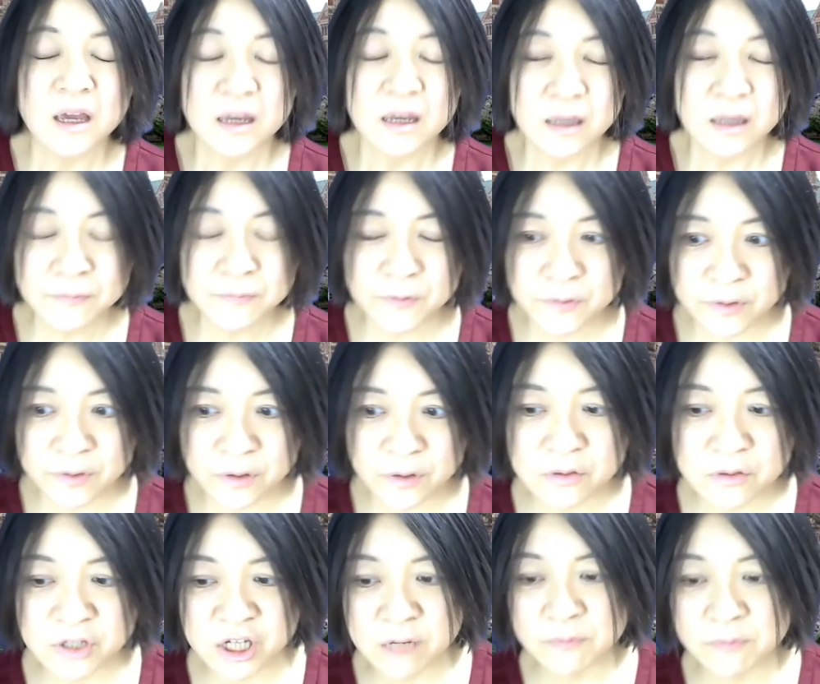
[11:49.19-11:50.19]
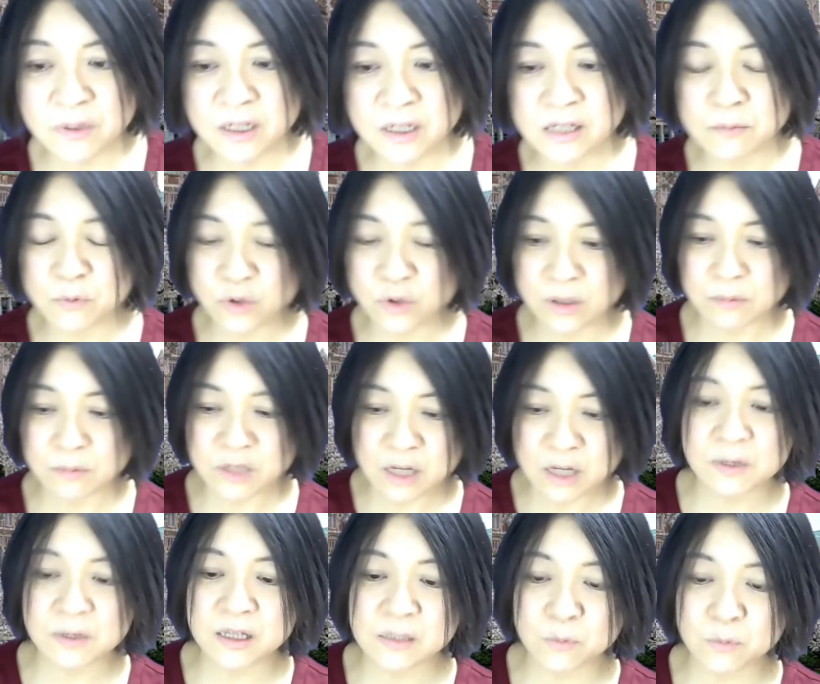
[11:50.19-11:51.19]
Even though
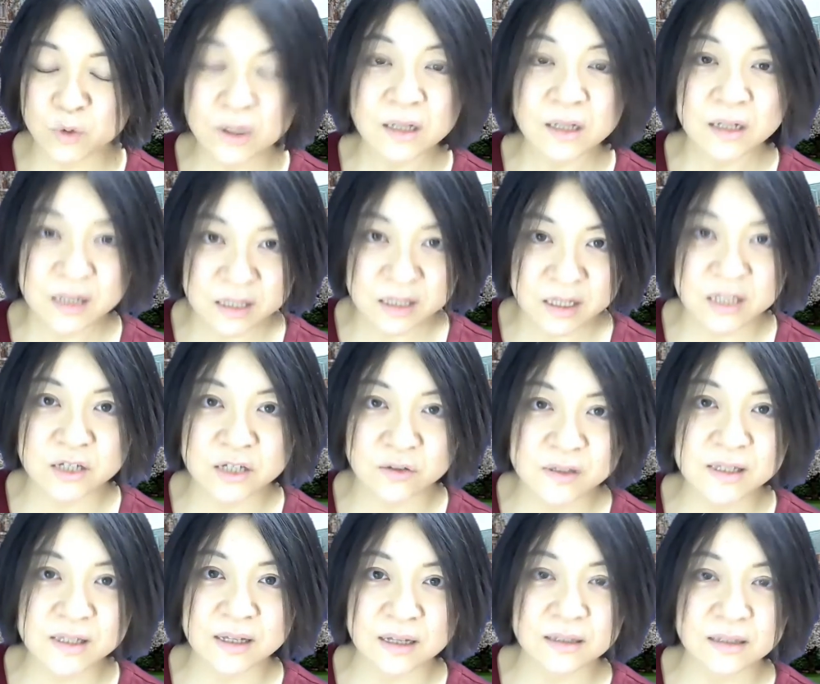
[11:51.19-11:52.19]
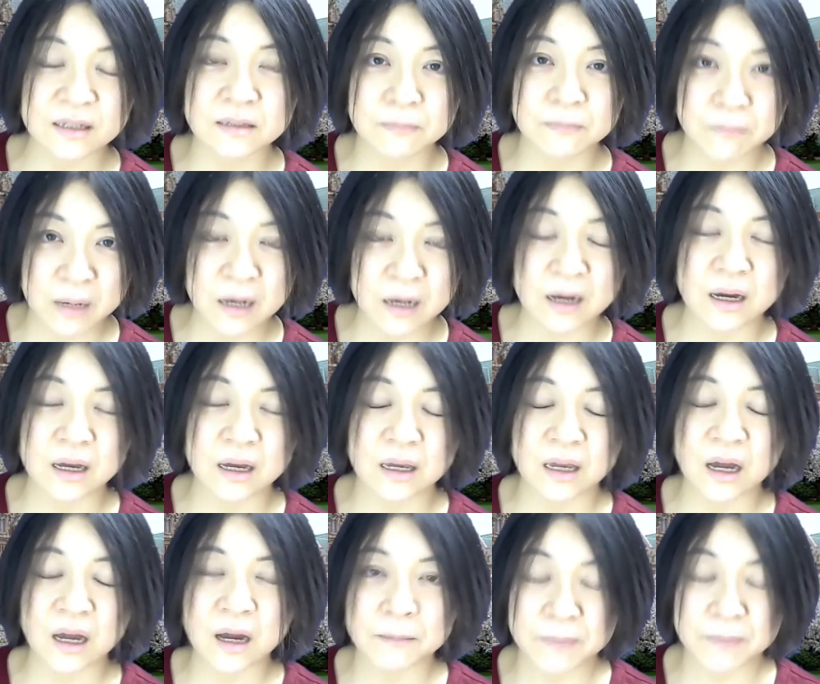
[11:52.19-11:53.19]
Japan's modernization started by
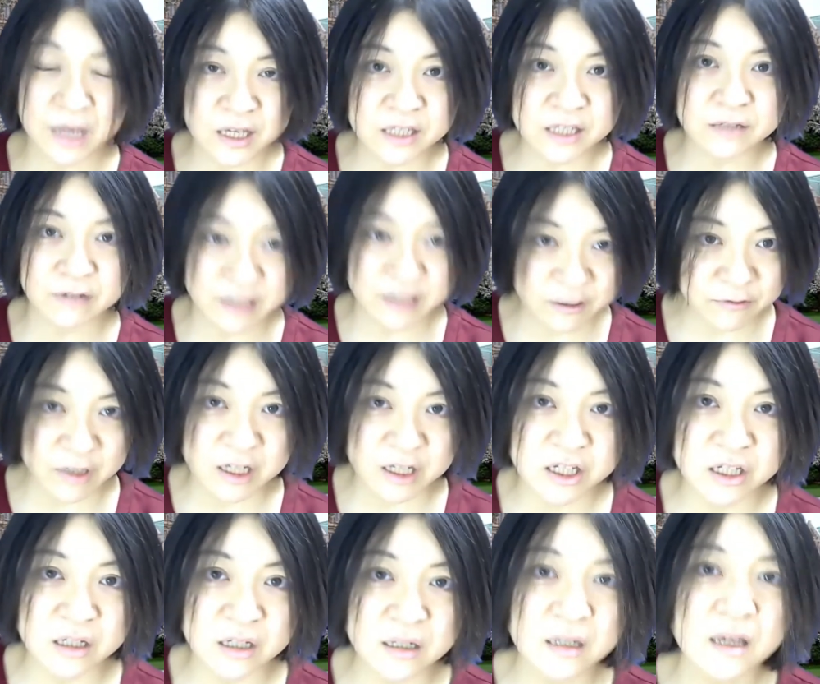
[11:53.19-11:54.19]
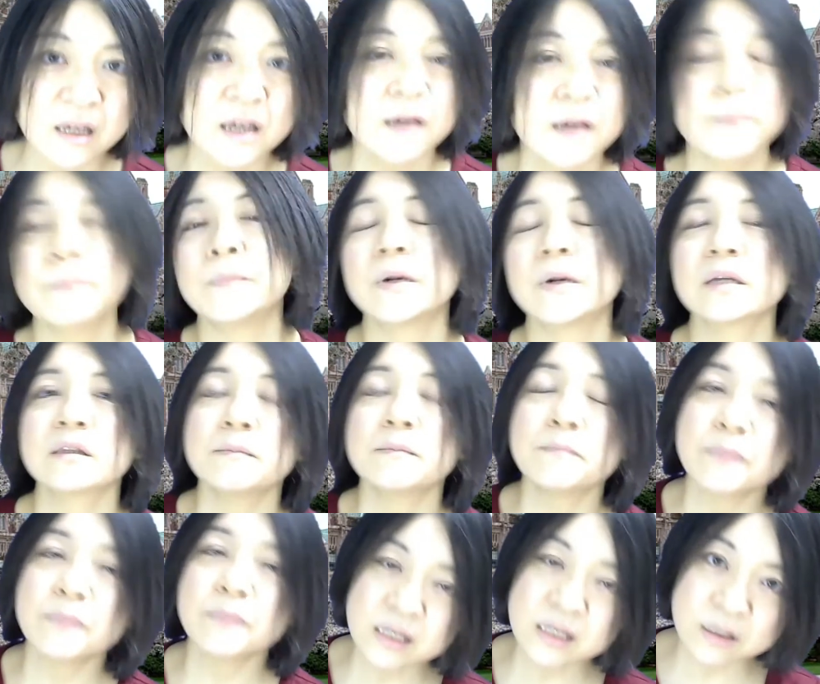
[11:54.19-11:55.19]
Meiji Restoration, but
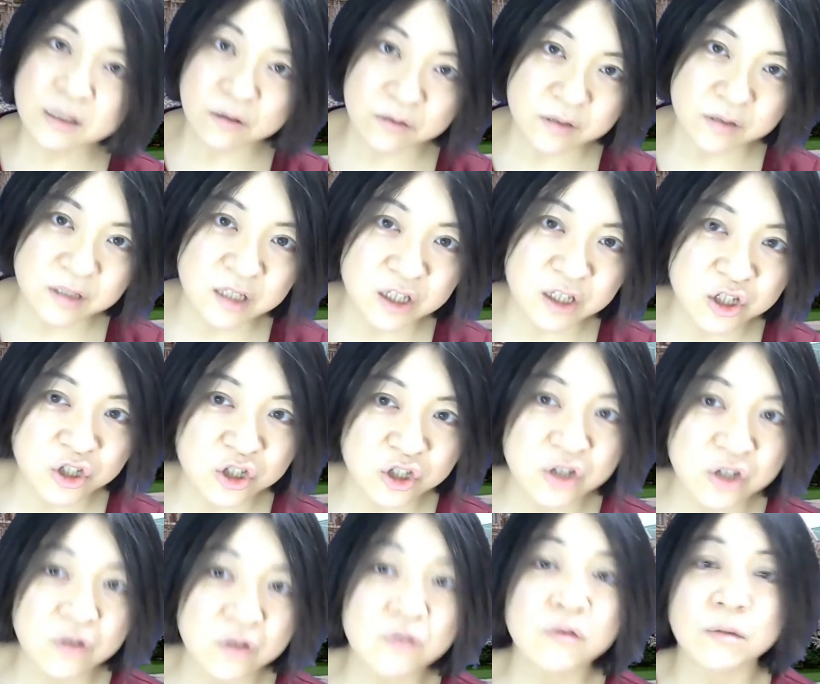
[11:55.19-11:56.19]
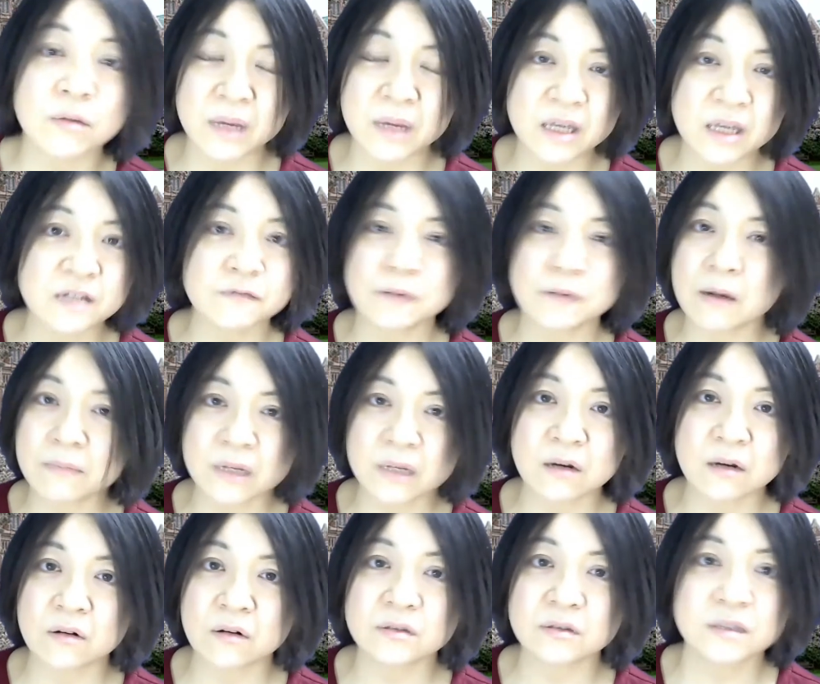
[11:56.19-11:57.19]
Meiji Constitution or Meiji
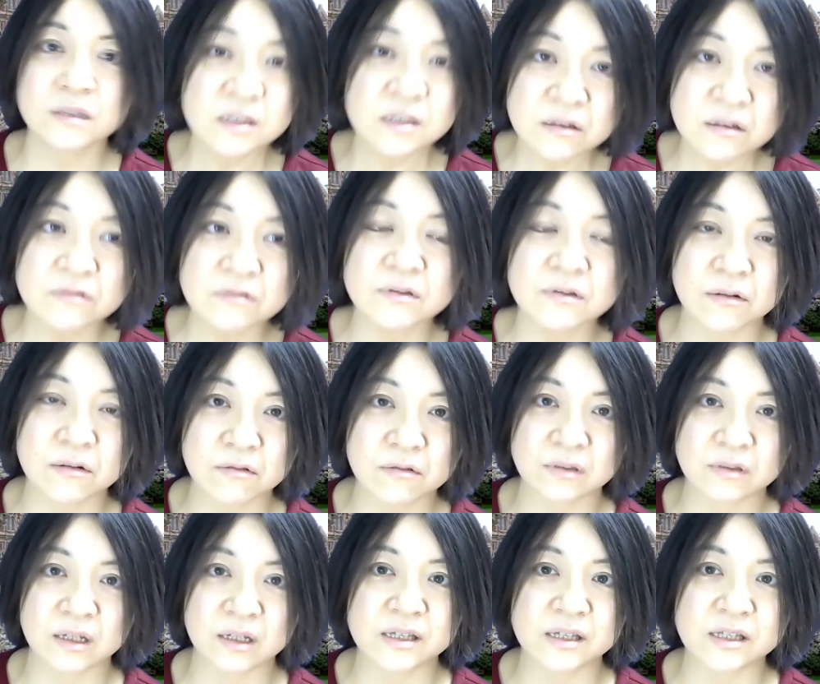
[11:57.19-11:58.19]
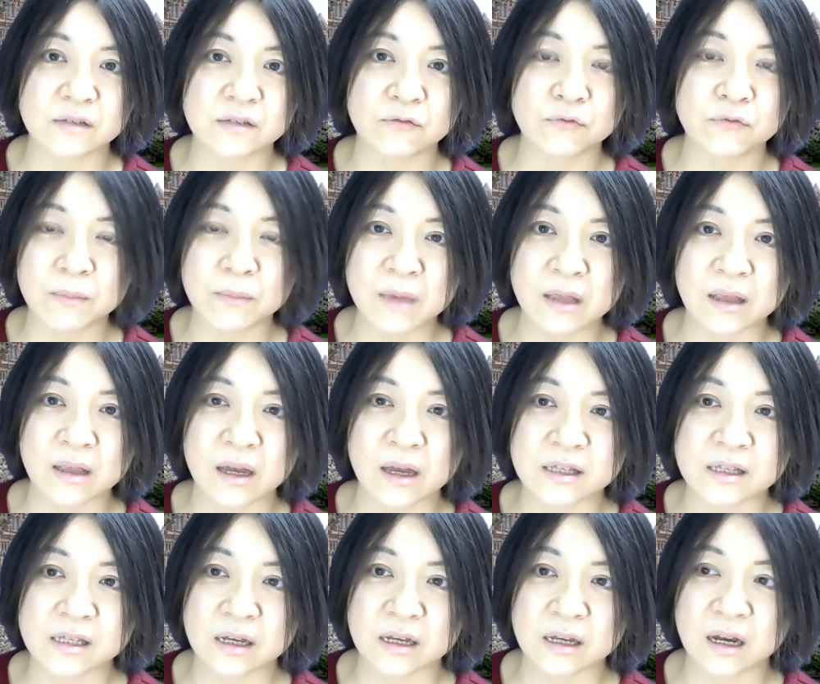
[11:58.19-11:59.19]
Family Code didn't recognize women
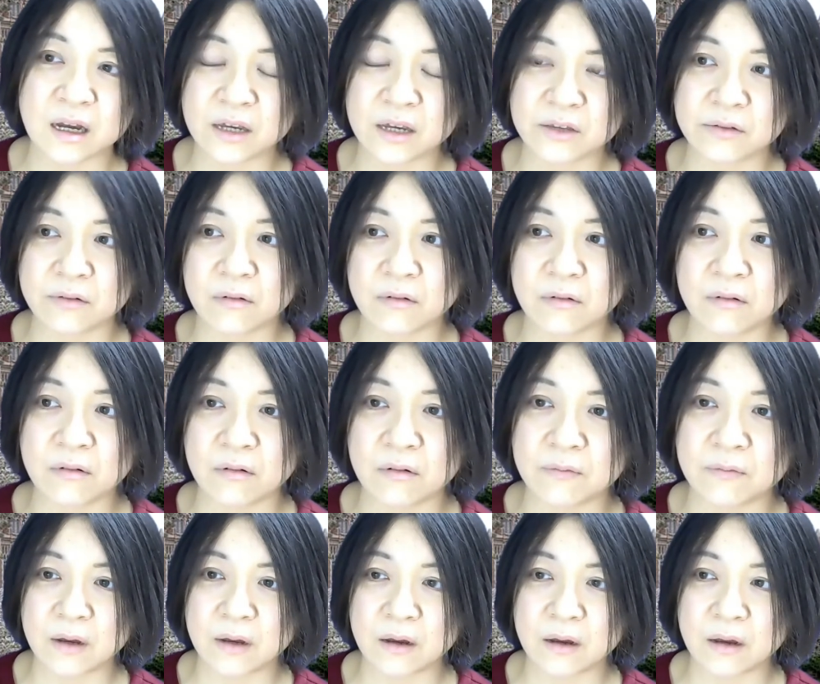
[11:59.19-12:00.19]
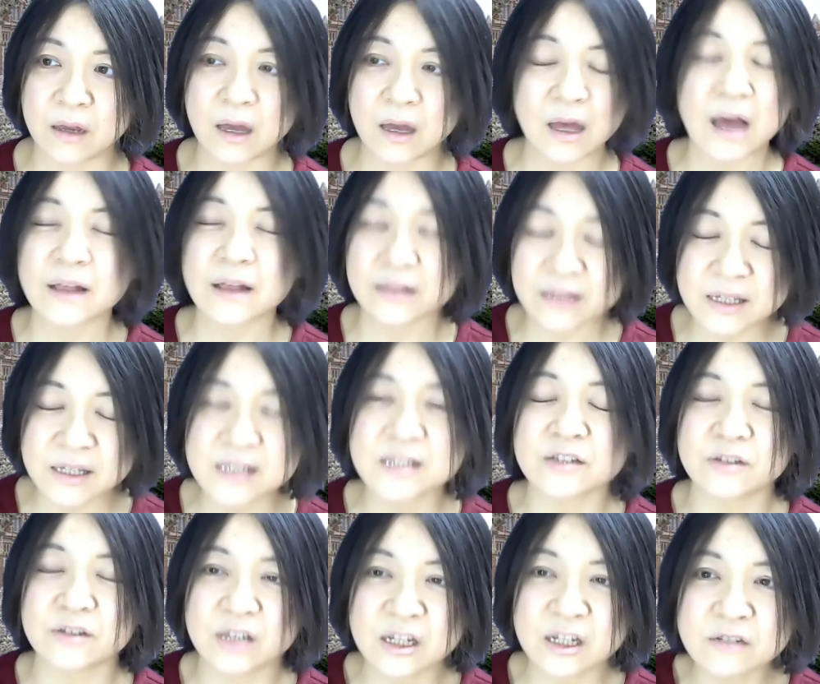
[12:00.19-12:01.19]
as a kind of at
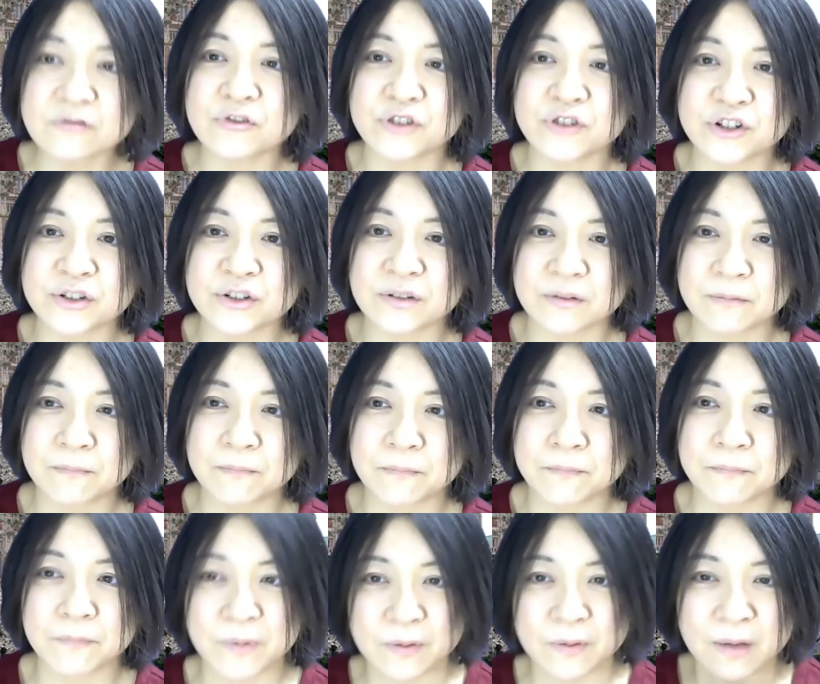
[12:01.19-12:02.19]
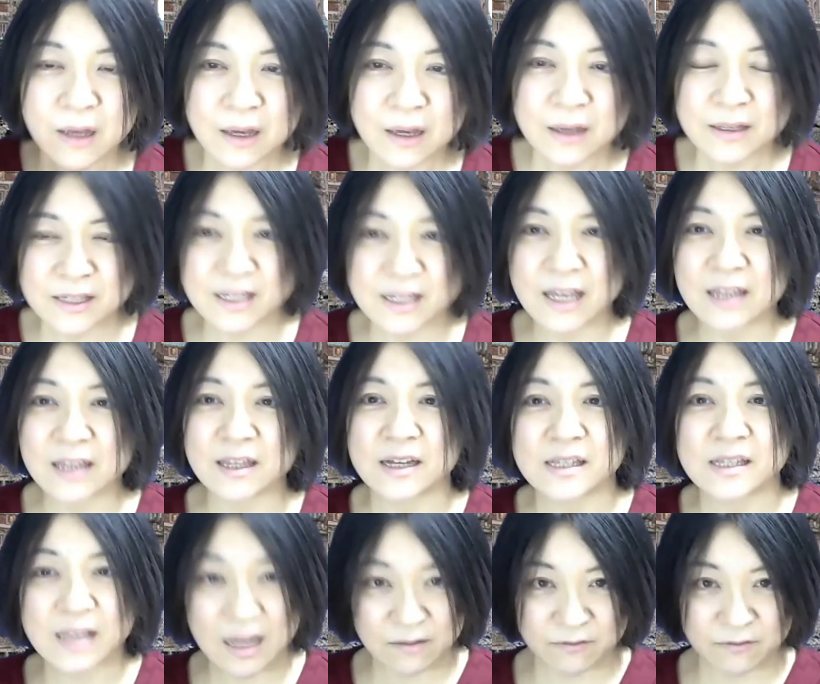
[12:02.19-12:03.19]
least equal
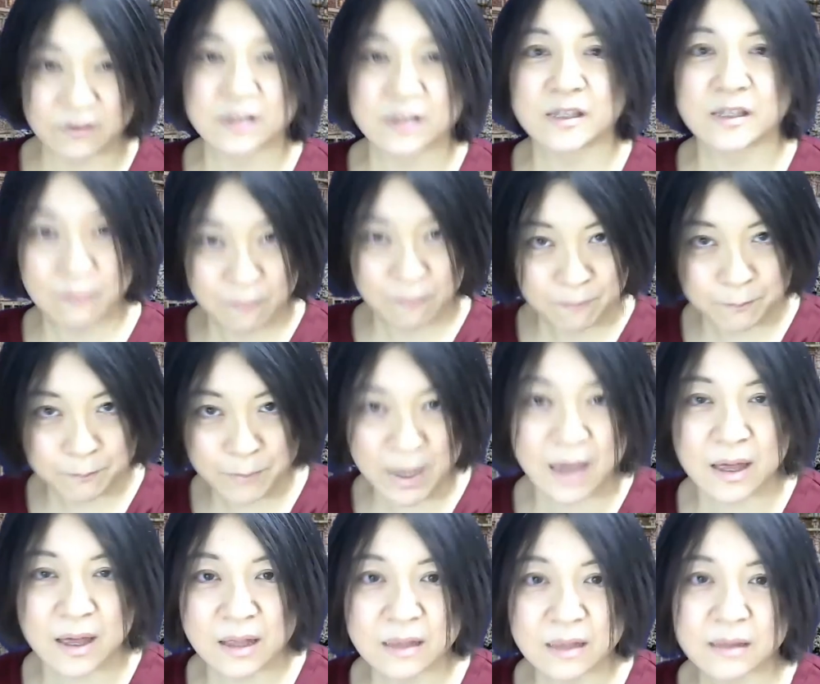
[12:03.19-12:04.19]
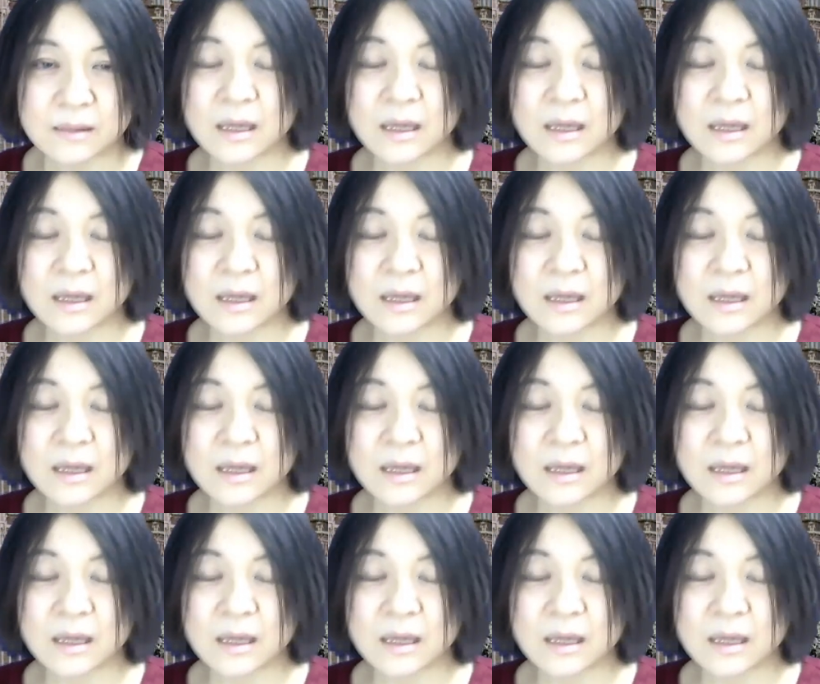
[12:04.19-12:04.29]
status with men.